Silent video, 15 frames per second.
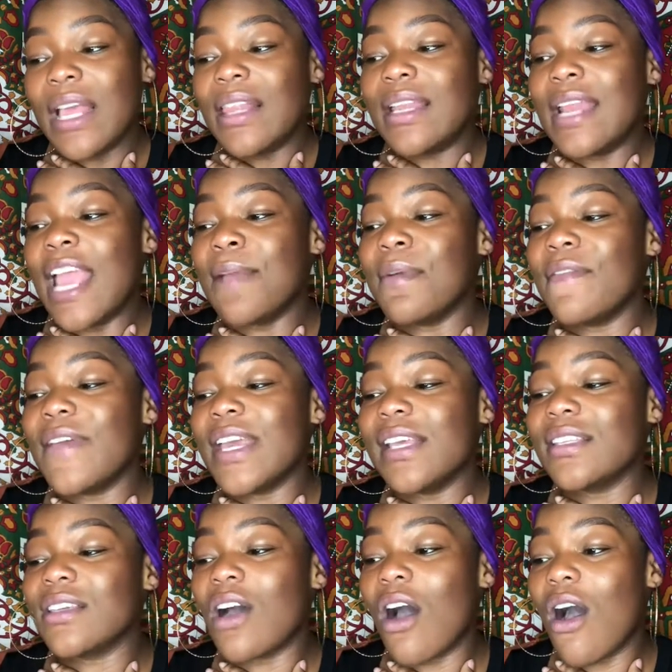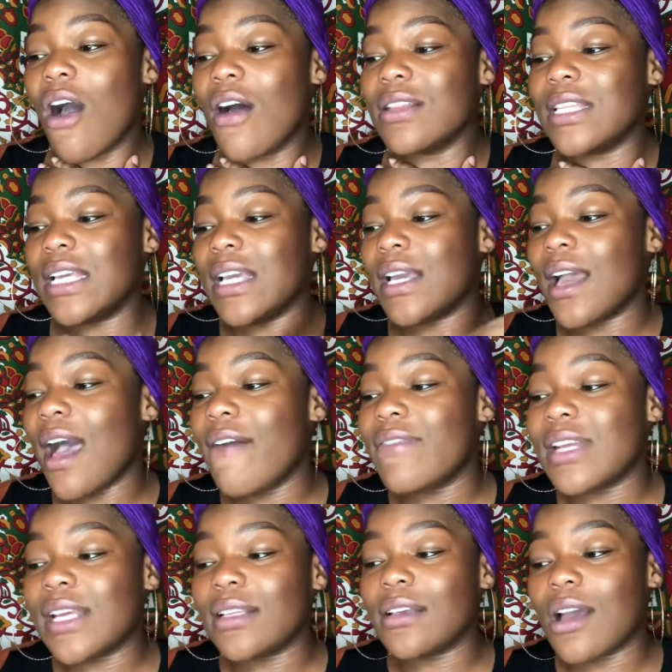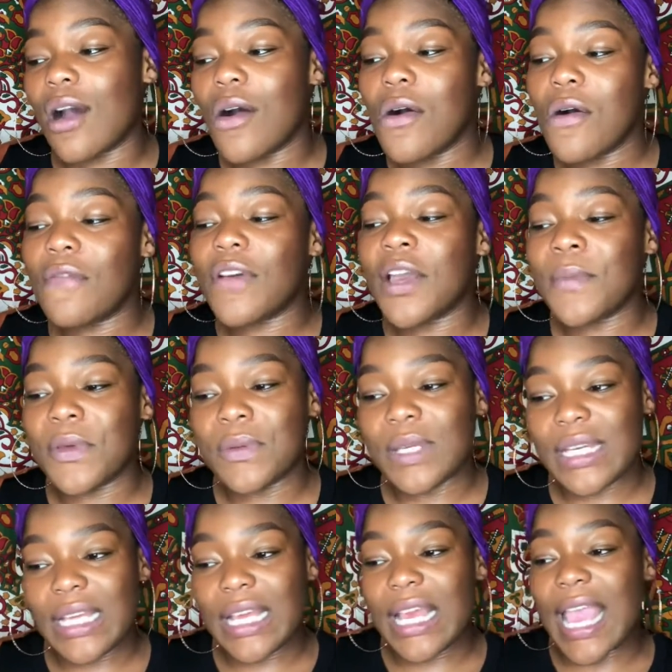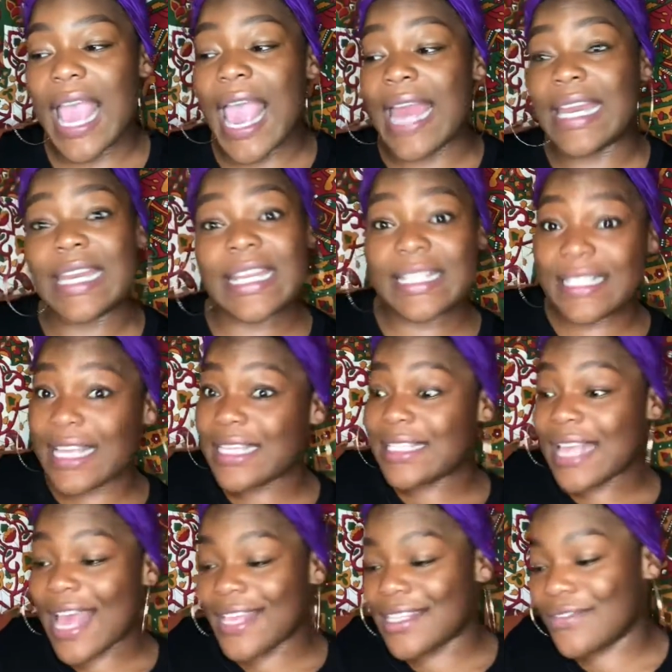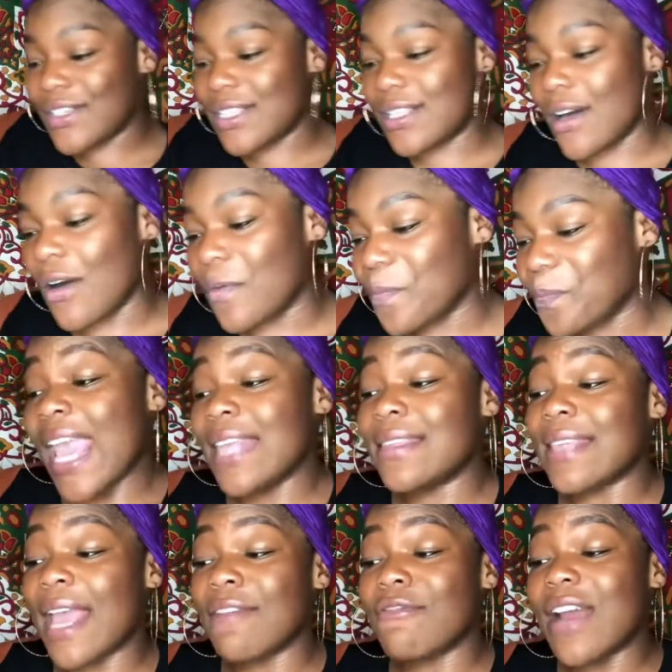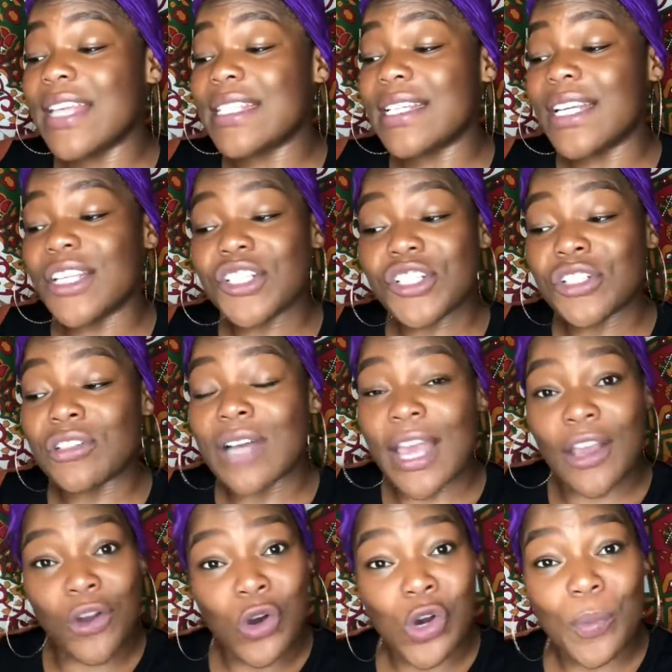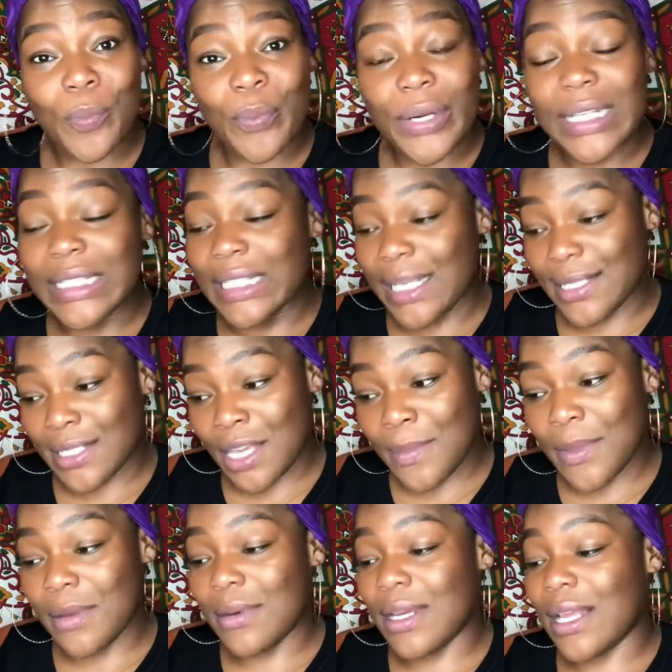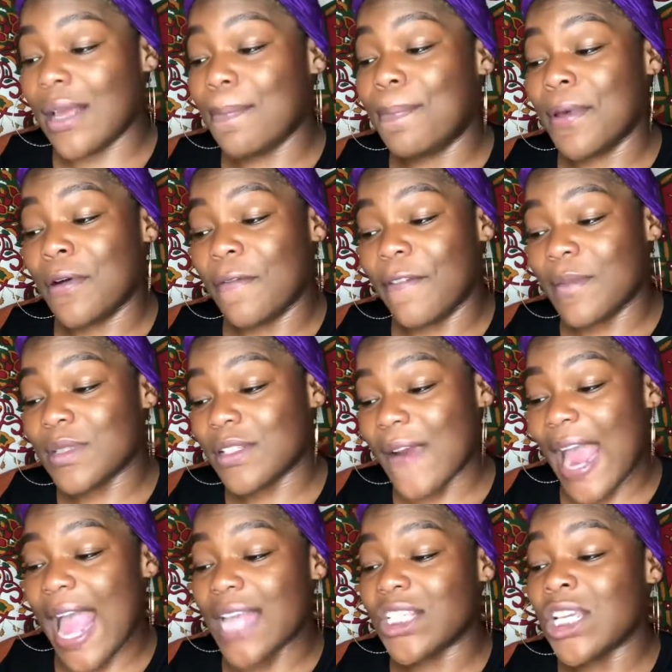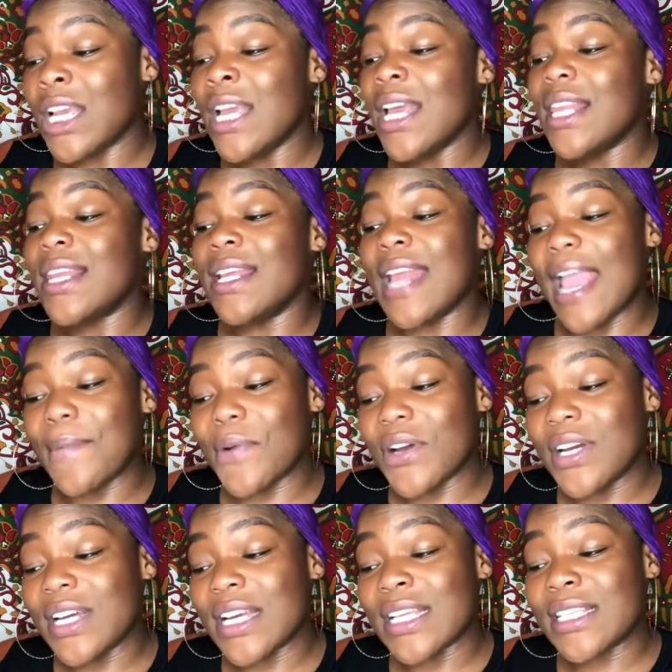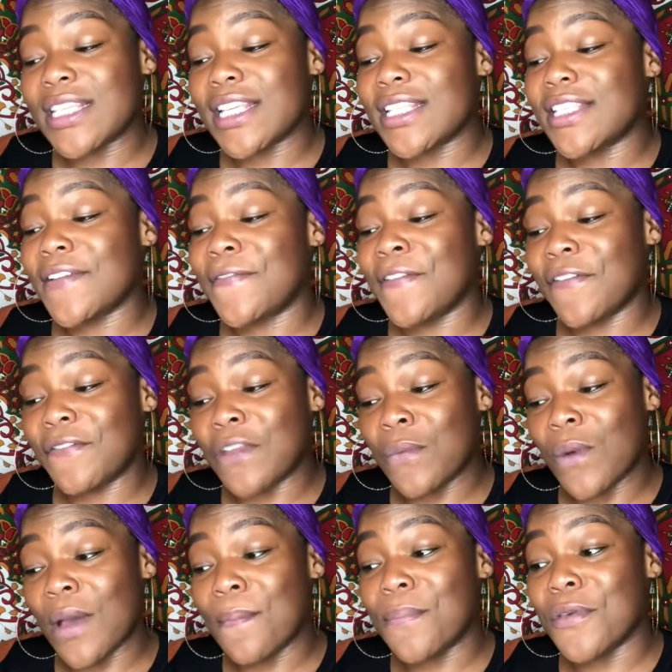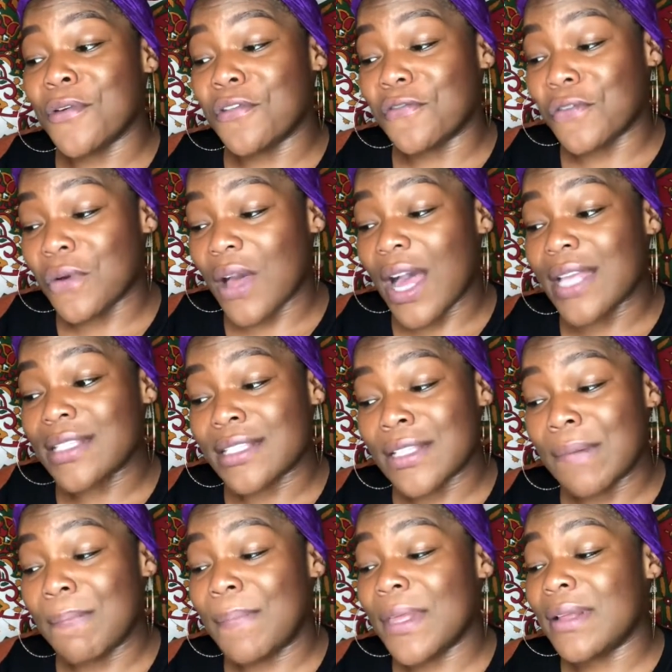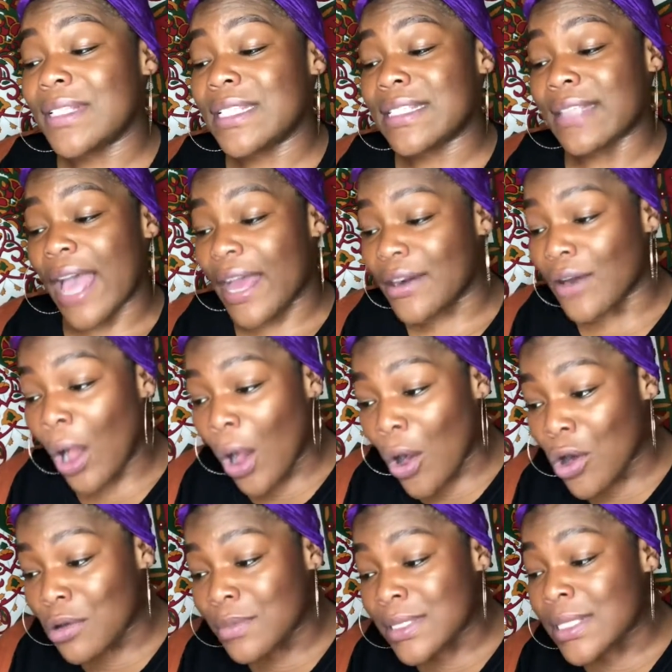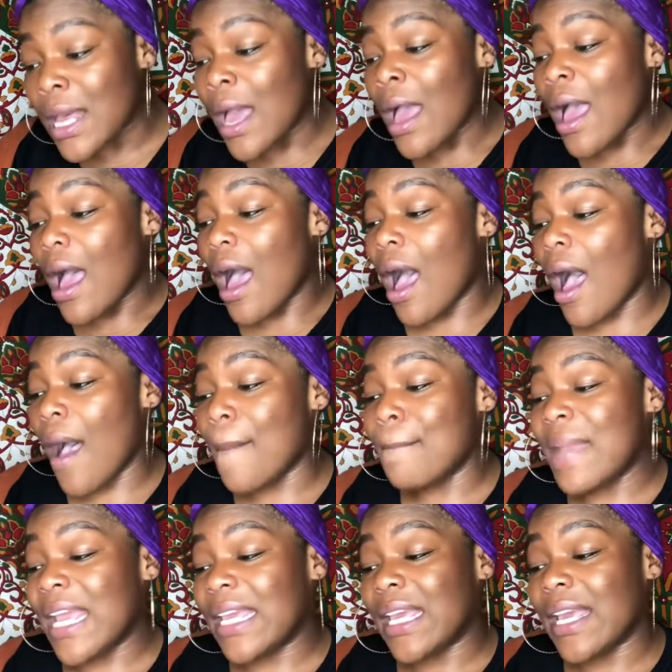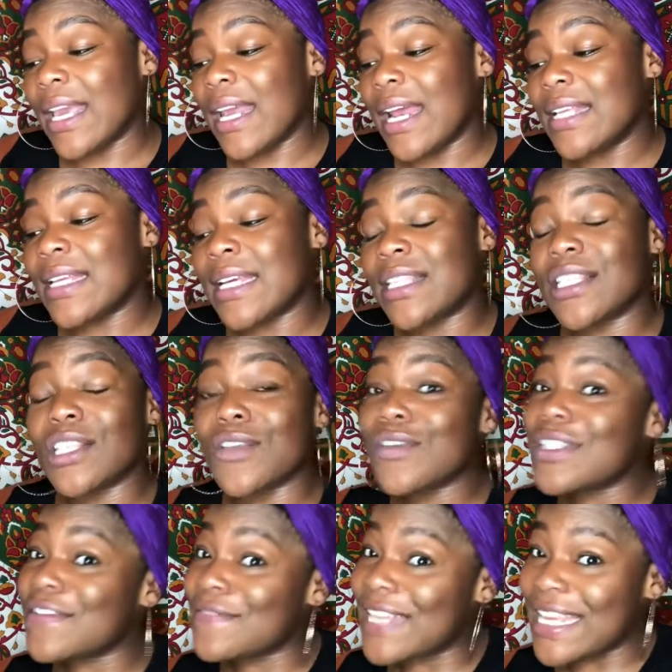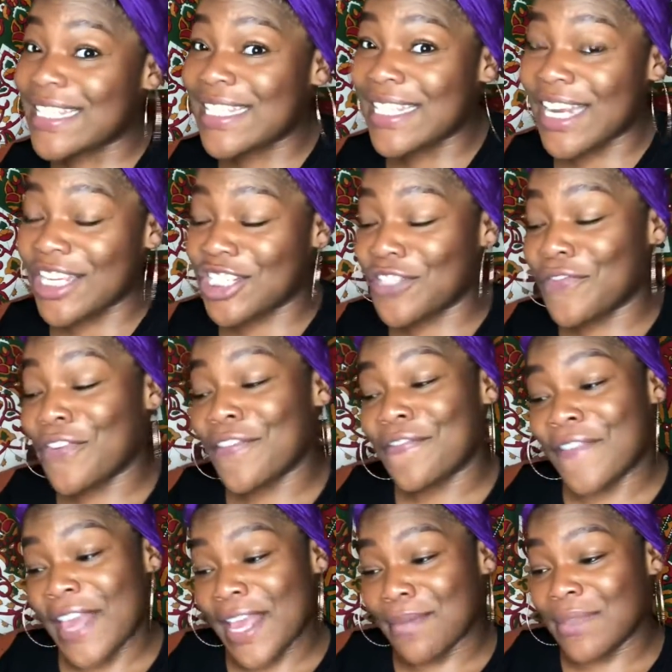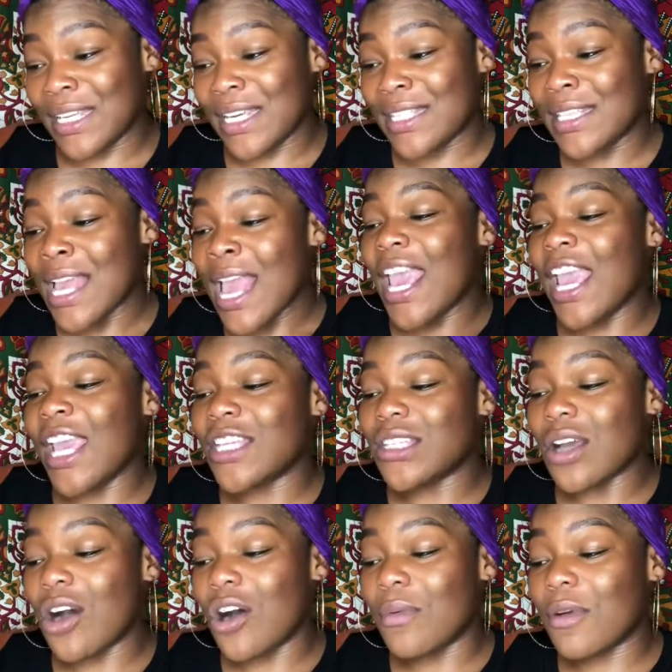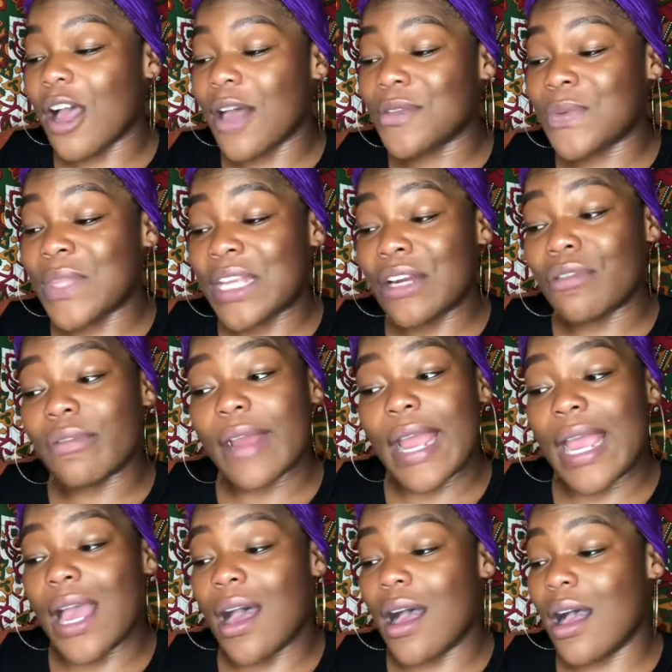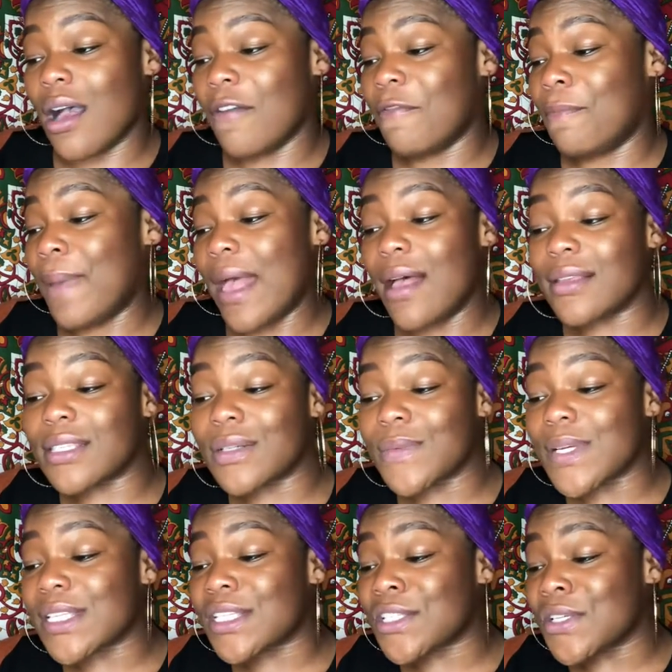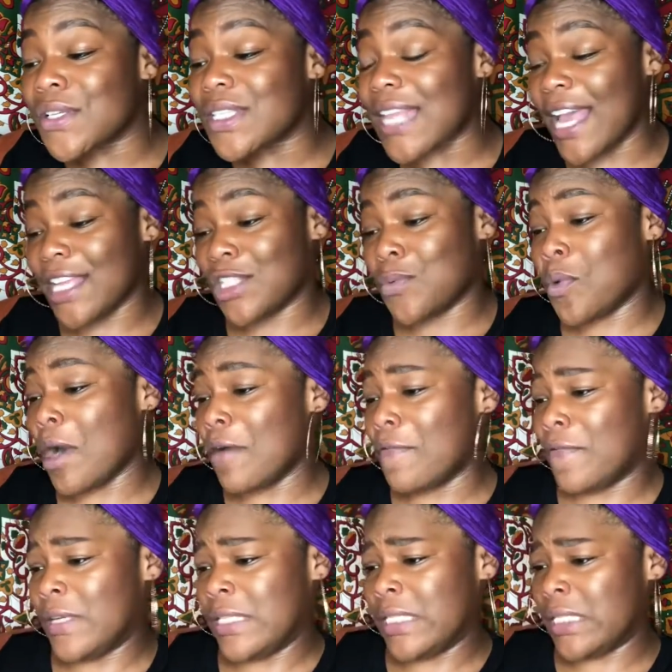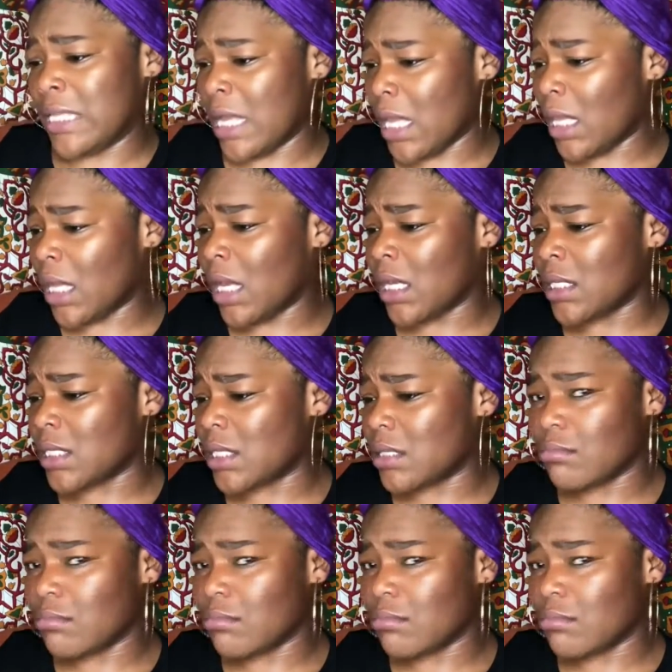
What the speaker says: The name of it is called the Covenant Cove Community, and it exists as a result. It's a residential and corporate lease community built from scratch. The neighborhood consists of 51 beautiful custom-built designer homes, making it an exclusive destination for families. Each home comes with an array of bells and whistles like 12-foot ceilings,